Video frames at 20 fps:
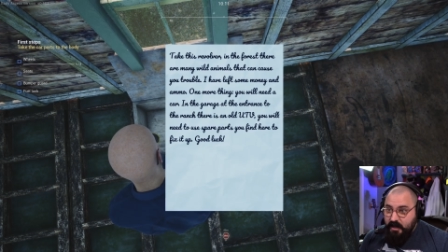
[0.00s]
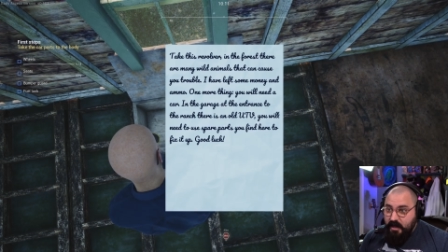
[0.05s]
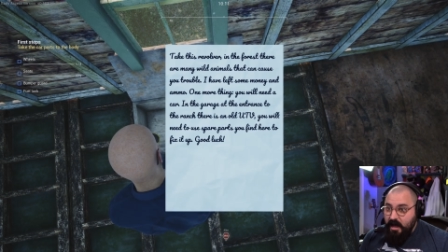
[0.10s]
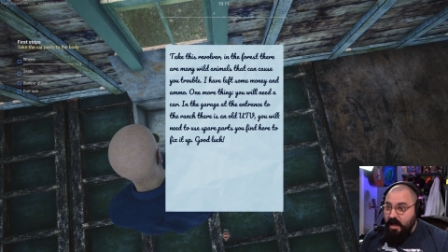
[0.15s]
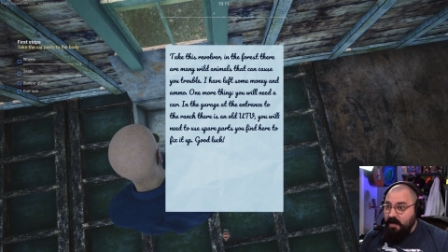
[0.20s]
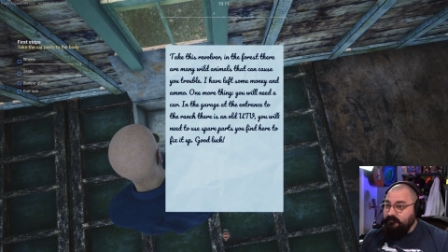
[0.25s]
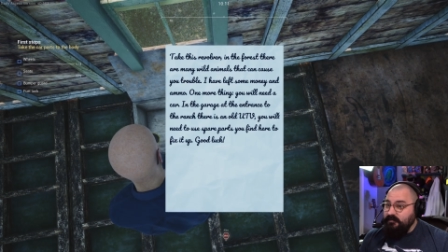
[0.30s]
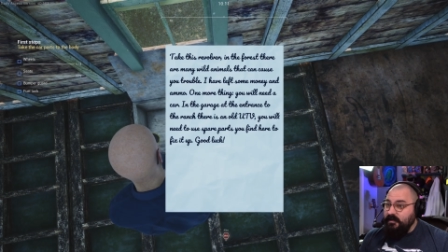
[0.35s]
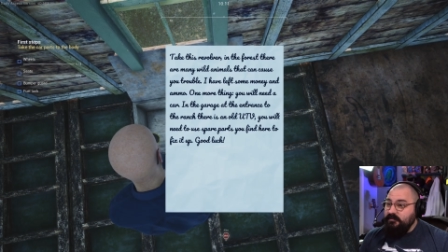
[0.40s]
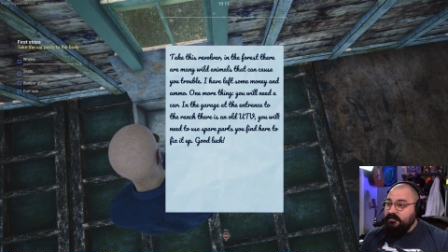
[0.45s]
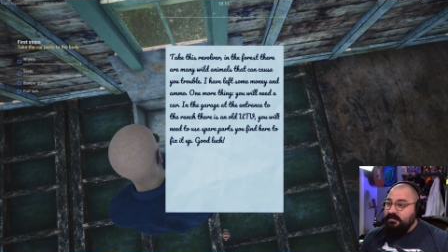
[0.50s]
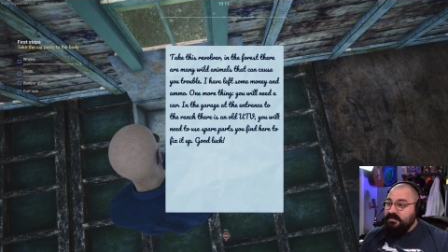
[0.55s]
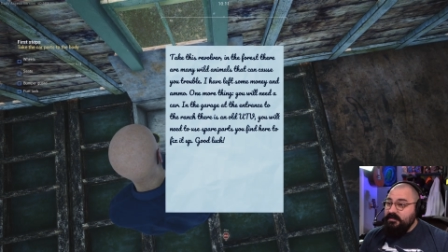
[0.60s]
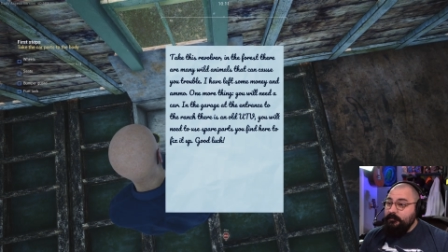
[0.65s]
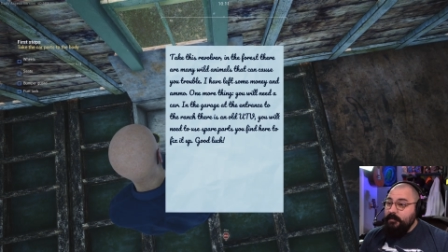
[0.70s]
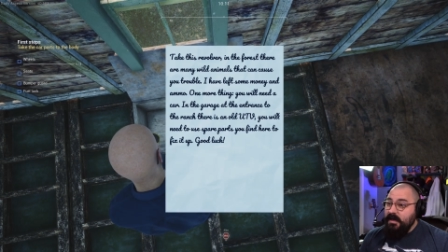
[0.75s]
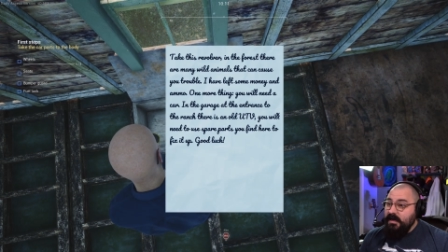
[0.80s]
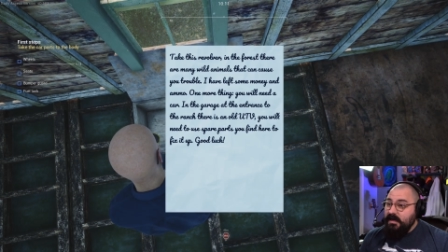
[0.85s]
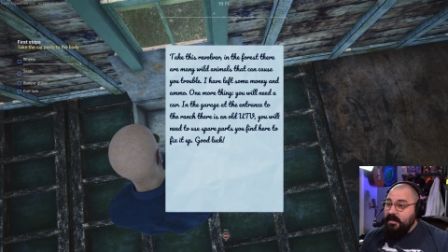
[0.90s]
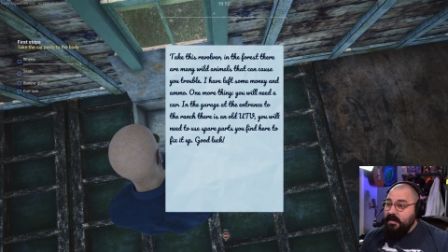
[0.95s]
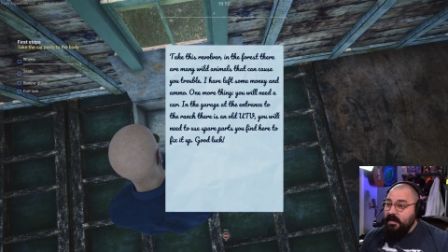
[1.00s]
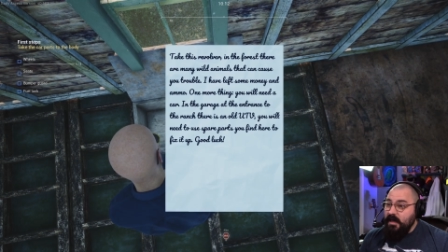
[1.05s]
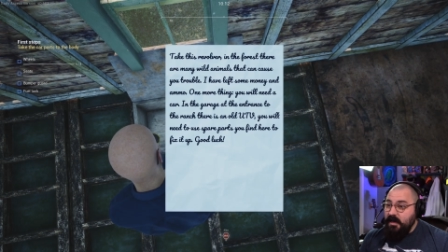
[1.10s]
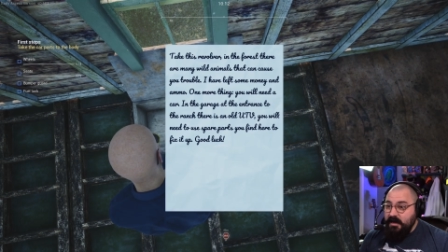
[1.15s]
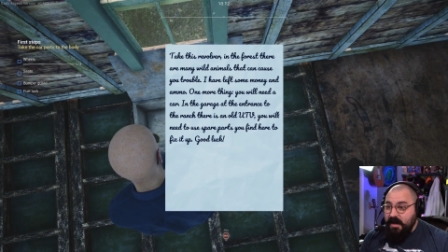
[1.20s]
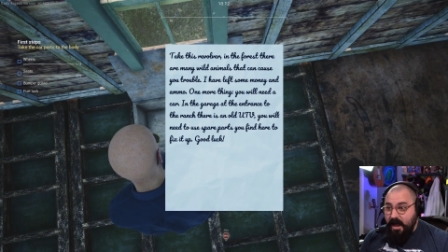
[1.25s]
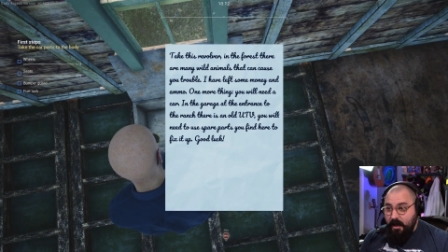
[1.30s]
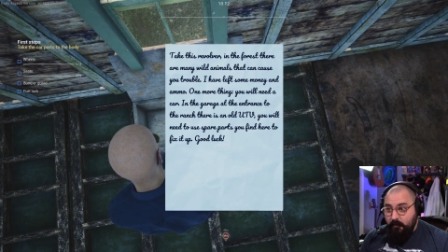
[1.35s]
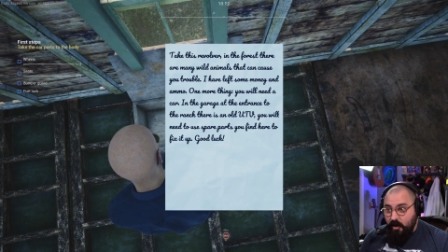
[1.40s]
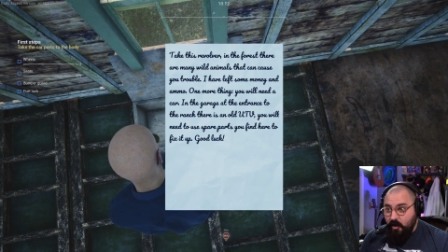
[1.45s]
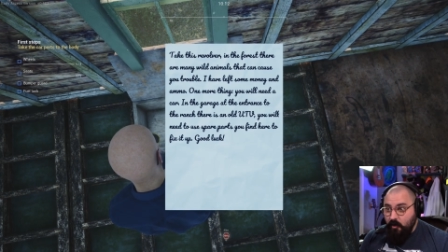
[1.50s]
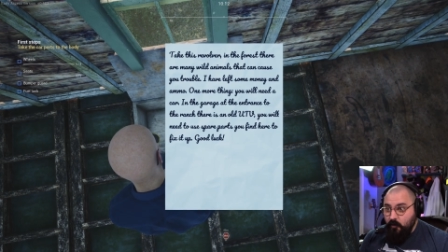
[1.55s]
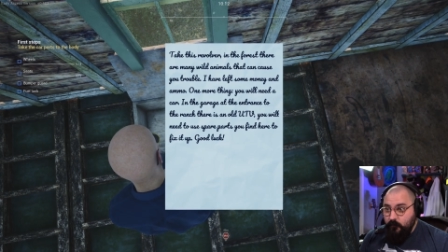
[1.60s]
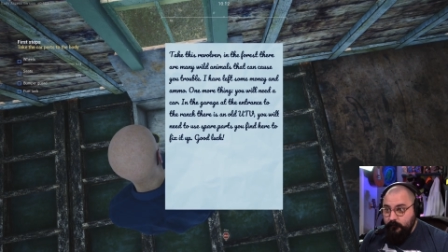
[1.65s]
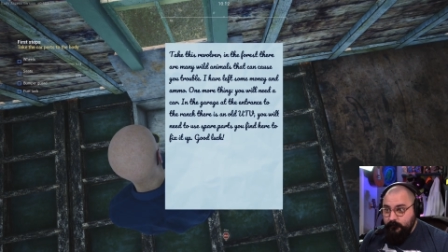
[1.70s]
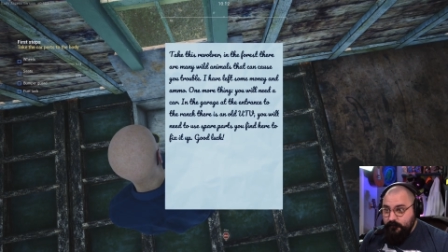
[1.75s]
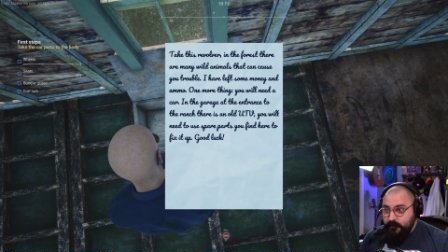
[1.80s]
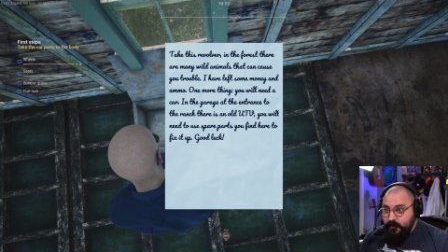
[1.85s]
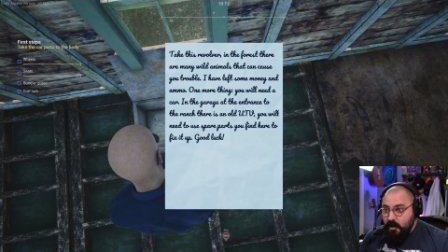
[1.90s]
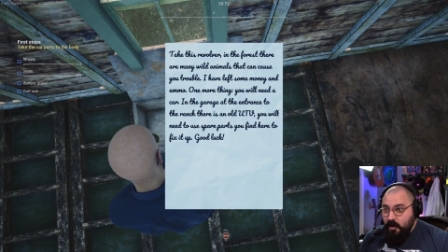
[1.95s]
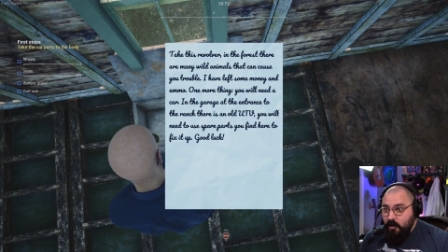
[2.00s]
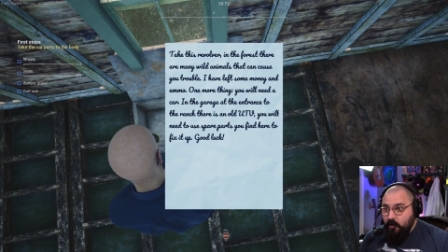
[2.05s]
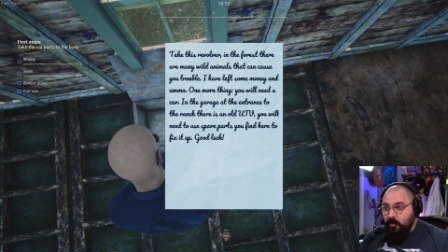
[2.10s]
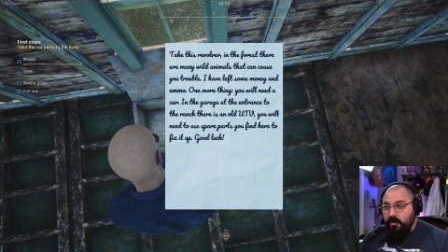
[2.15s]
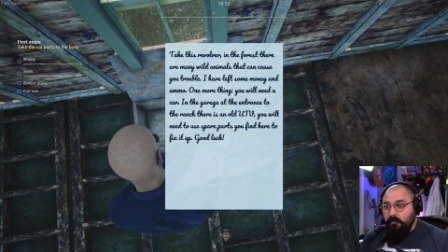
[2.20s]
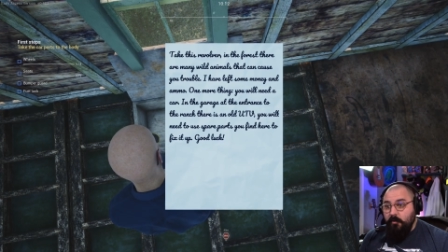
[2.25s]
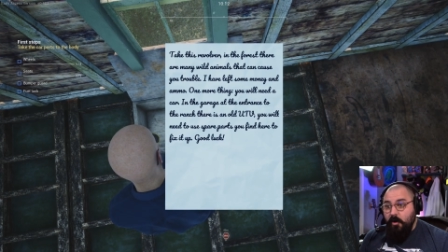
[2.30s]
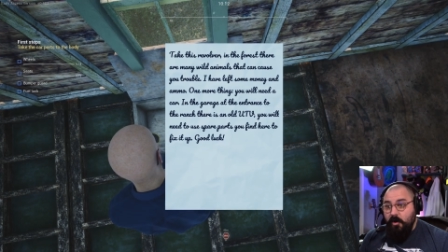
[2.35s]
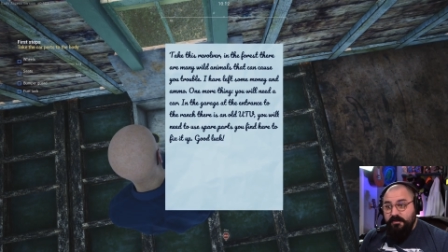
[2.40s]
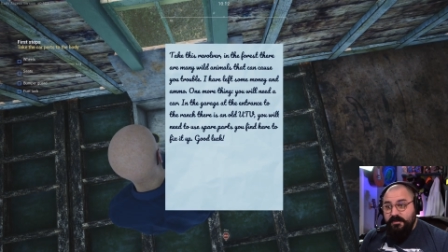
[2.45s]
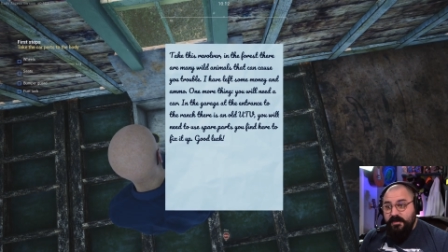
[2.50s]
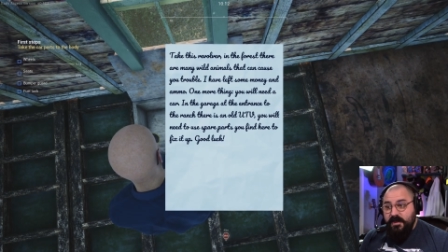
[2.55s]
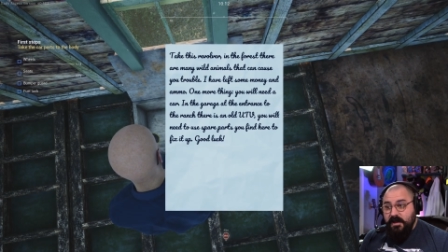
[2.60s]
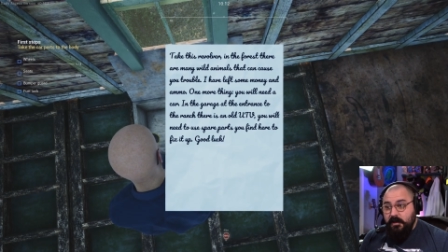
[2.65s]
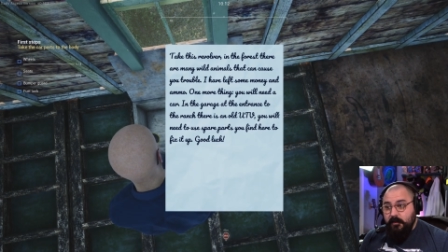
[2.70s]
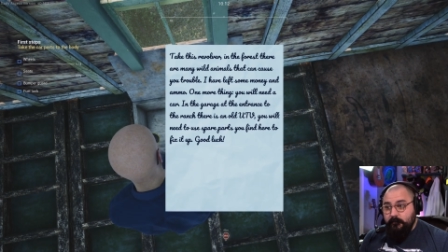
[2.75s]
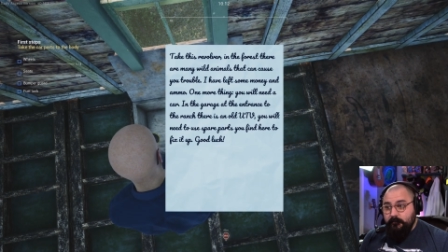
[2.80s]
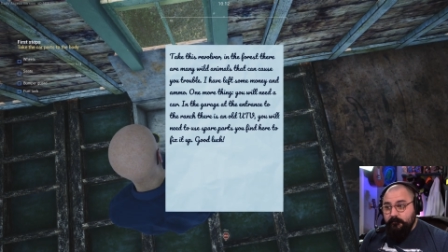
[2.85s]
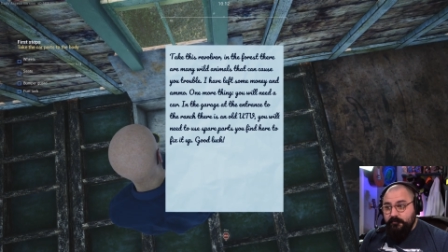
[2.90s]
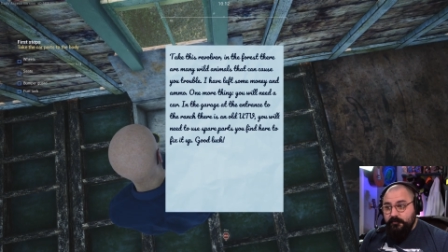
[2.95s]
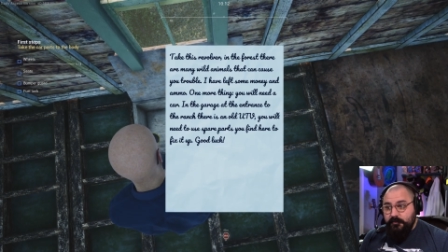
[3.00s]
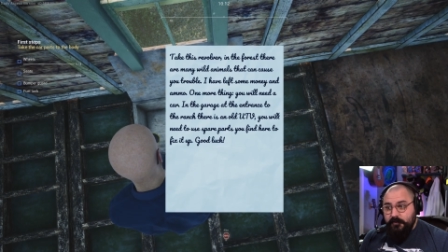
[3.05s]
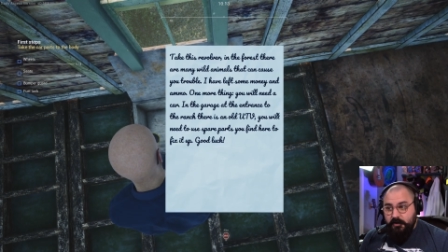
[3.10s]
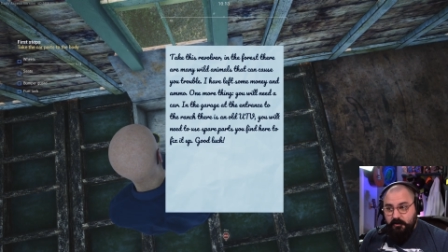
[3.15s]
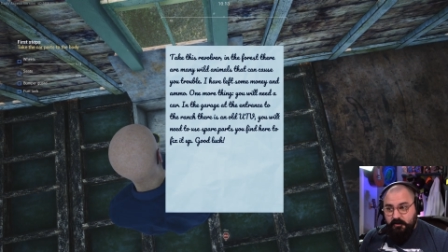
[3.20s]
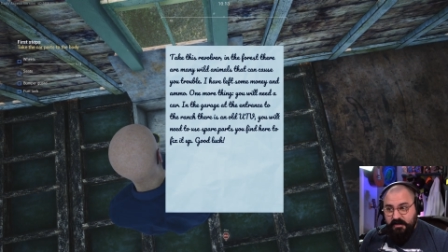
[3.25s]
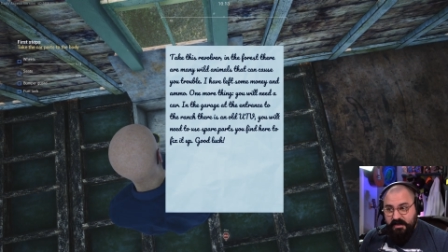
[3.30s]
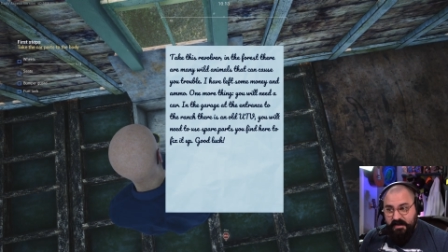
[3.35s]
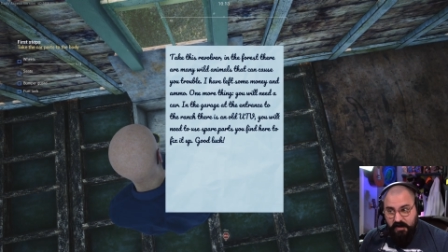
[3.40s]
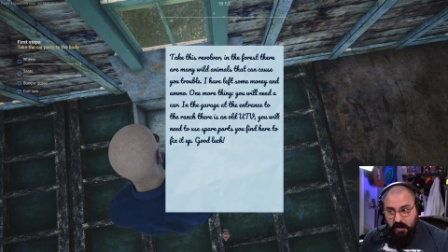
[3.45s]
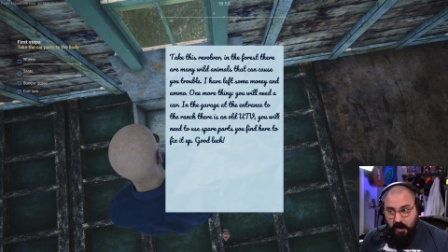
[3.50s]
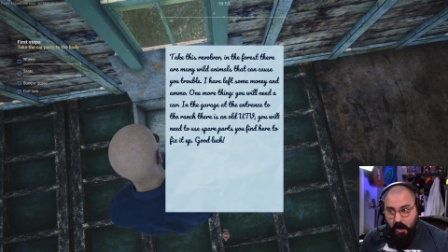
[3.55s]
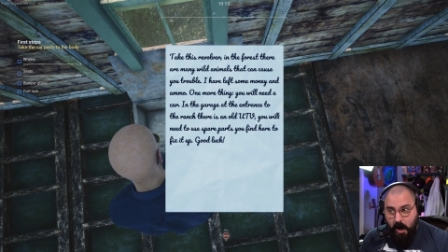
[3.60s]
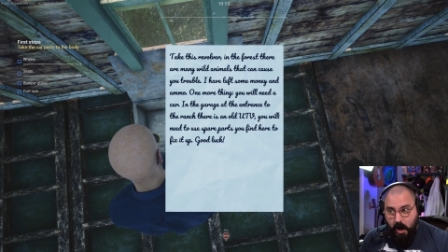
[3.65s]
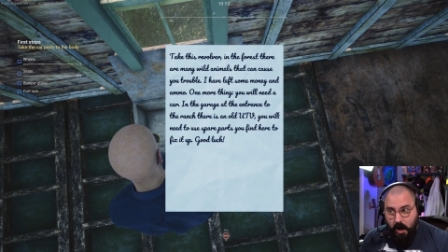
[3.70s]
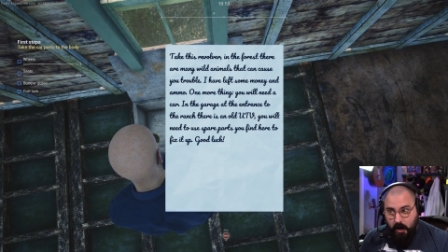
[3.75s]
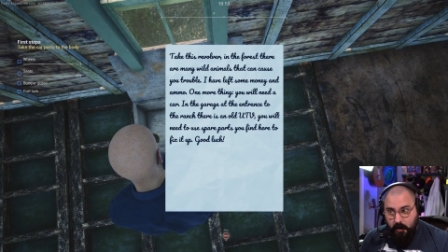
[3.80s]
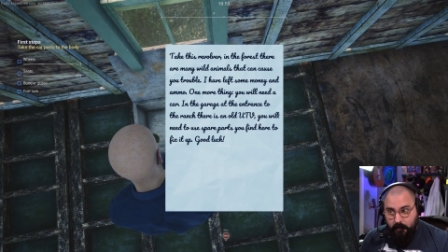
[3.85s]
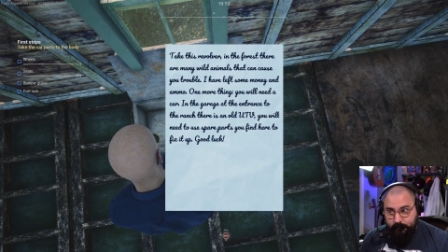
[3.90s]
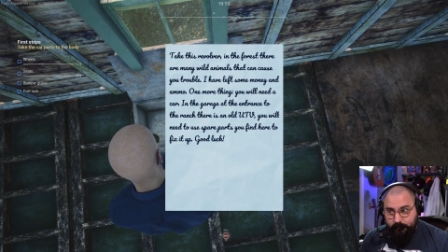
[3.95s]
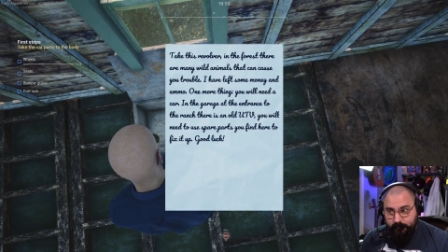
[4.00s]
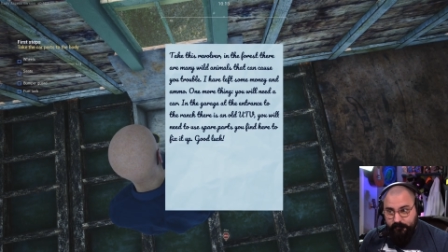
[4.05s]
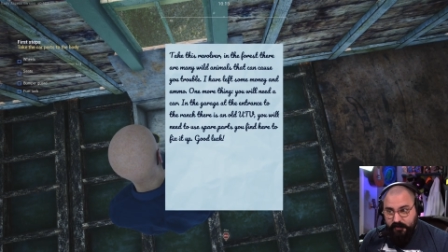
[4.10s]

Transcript: I've left some money and ammo. One more thing. You'll need a car.